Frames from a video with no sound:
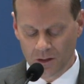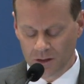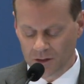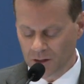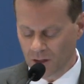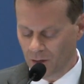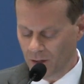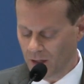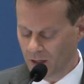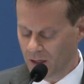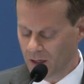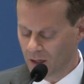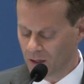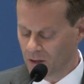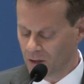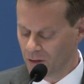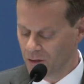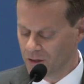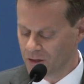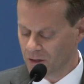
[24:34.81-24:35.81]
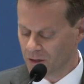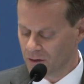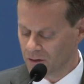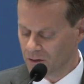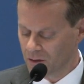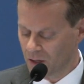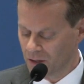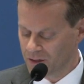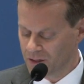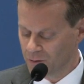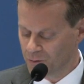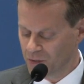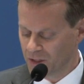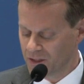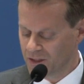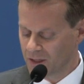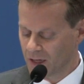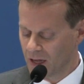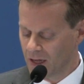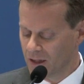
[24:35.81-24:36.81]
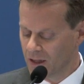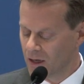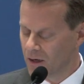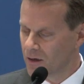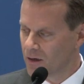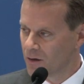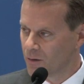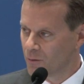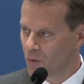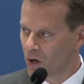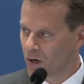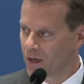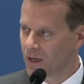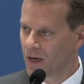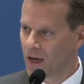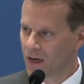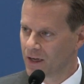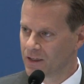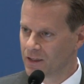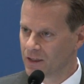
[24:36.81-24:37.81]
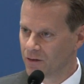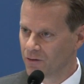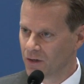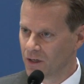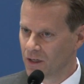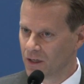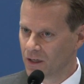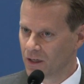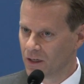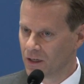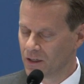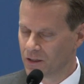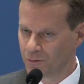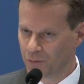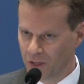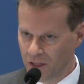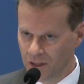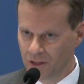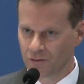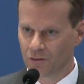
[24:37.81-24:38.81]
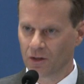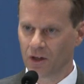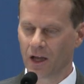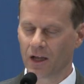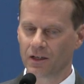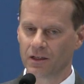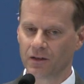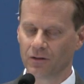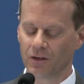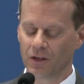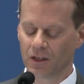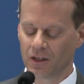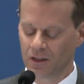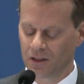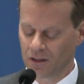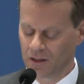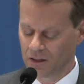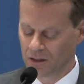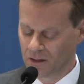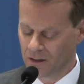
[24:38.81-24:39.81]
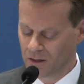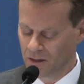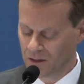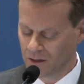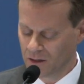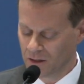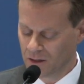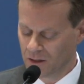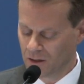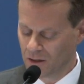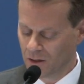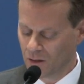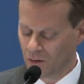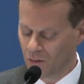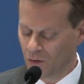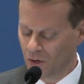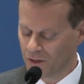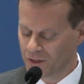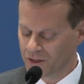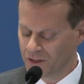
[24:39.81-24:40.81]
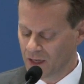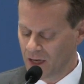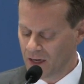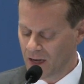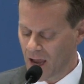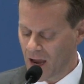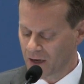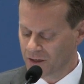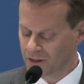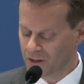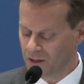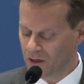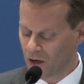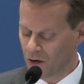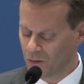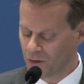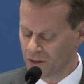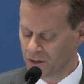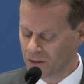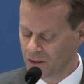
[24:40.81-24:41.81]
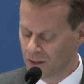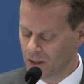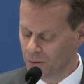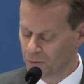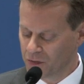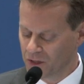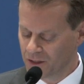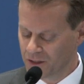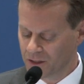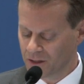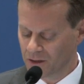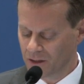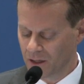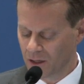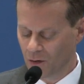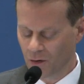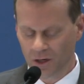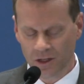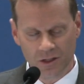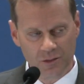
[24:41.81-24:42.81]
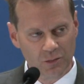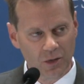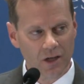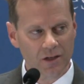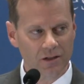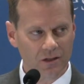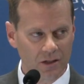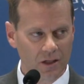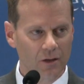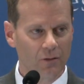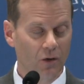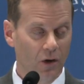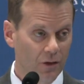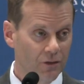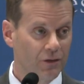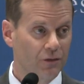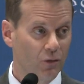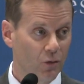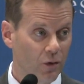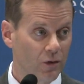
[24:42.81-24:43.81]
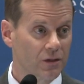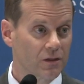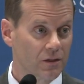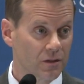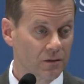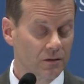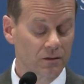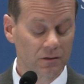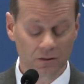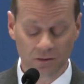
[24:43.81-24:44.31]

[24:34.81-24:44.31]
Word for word: So in conclusion, I'll simply say that market activity is peaceful activity, while state action always implicitly or expressly involves force.